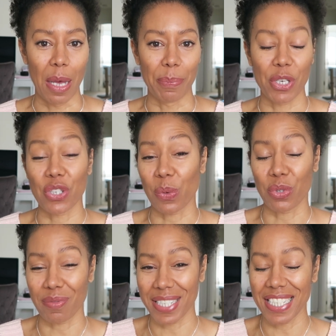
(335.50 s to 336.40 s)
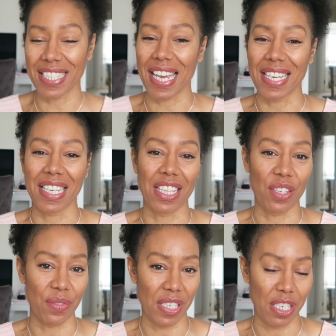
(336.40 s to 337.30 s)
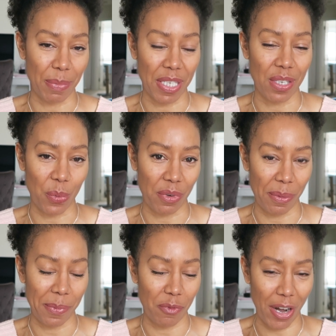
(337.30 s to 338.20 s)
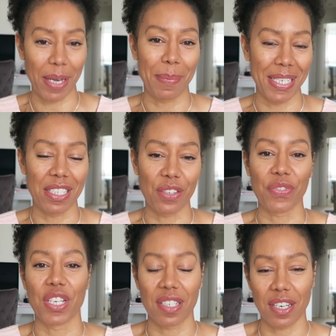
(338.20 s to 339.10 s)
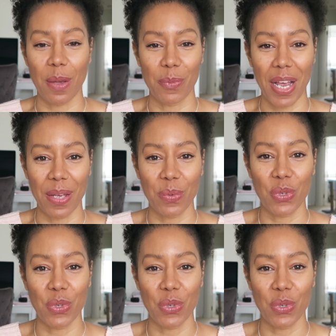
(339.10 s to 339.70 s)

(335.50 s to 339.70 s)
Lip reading: because I was already taking the vitamins that were recommended the first time round.